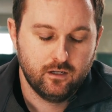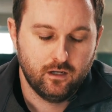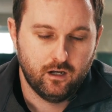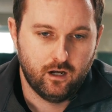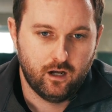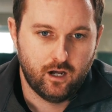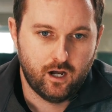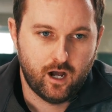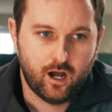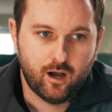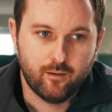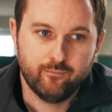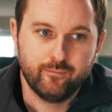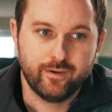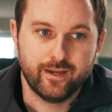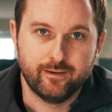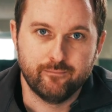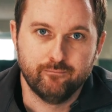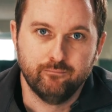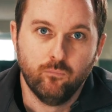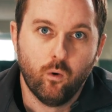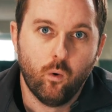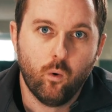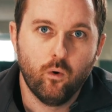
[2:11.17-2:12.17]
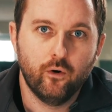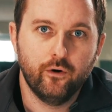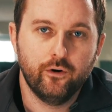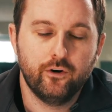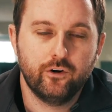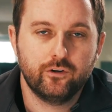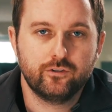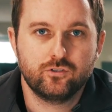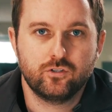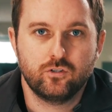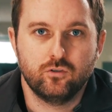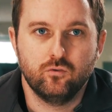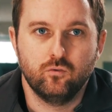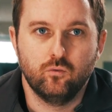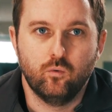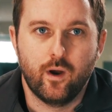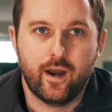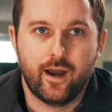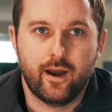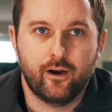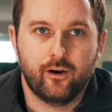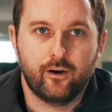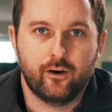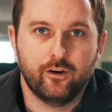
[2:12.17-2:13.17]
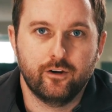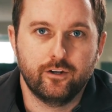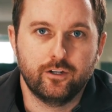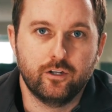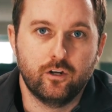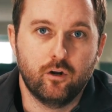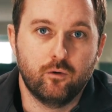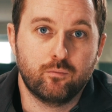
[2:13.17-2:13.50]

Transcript: a bit more to where,